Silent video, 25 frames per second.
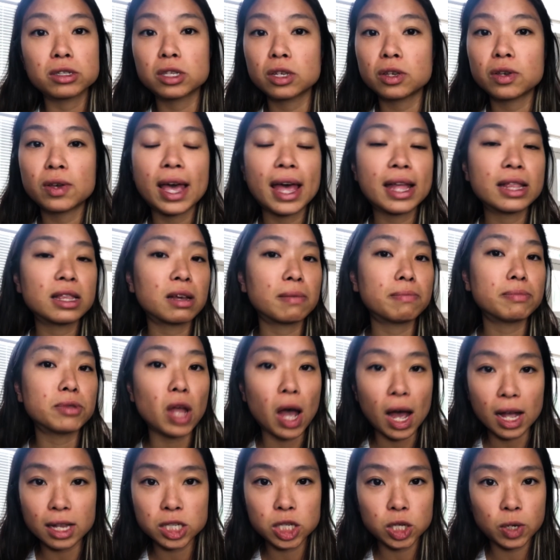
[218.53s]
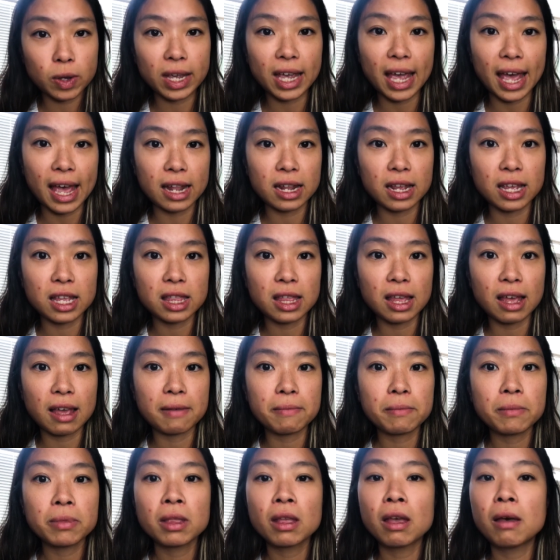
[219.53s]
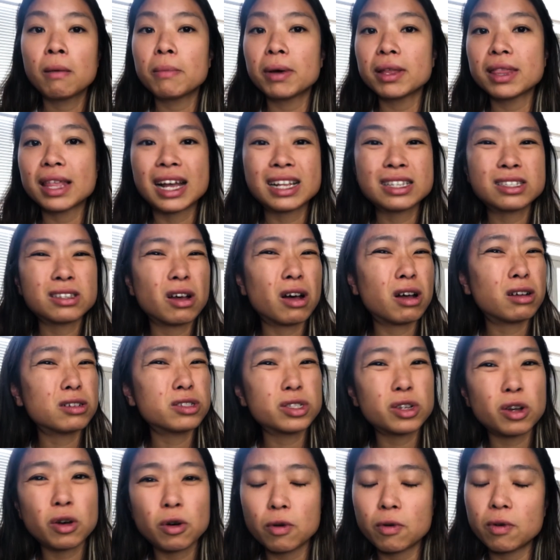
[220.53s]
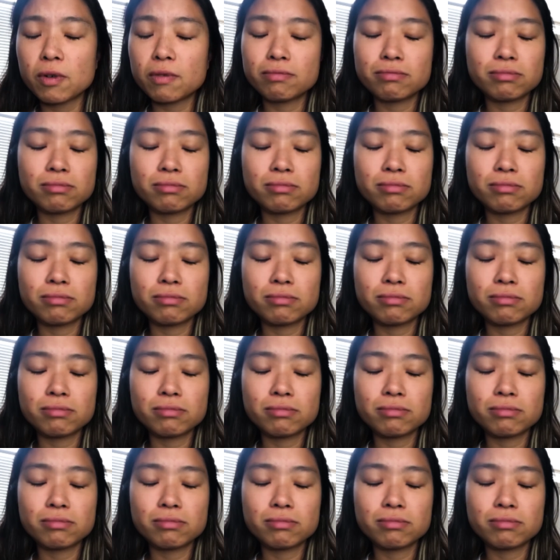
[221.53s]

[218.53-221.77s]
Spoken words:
So you end up not doing anything. But that's also